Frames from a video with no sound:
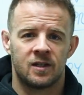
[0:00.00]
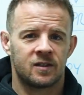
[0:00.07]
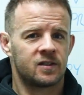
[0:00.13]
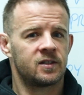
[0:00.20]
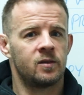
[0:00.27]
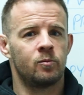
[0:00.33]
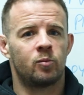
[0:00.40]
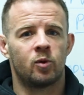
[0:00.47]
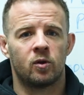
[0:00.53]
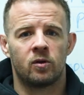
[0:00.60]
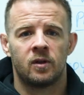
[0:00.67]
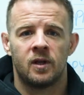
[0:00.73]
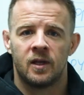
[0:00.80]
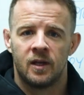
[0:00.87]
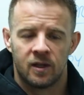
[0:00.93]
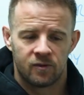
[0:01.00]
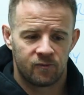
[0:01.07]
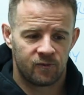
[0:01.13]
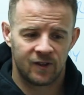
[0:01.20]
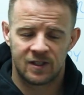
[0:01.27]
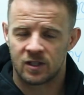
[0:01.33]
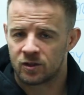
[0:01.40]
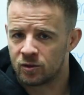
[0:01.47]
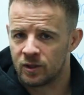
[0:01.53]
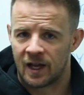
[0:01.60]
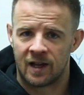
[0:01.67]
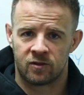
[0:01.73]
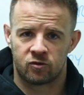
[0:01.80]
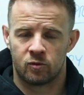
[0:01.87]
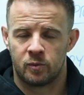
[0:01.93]
simple physical
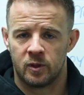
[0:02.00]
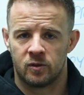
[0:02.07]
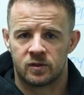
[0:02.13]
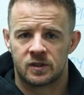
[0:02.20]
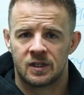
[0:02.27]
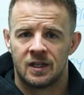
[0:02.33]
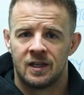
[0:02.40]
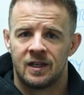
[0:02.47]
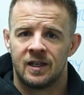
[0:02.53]
attributes.